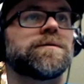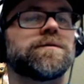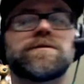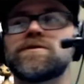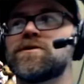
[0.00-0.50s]

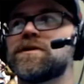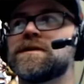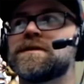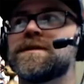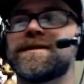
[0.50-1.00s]
you can
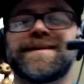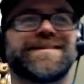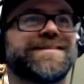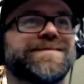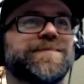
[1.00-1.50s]
see, I
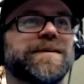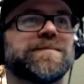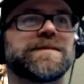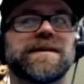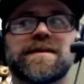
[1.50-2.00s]
just made a
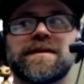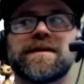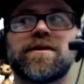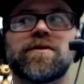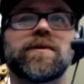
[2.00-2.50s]
mistake and I
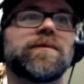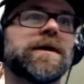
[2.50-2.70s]
caught it right away.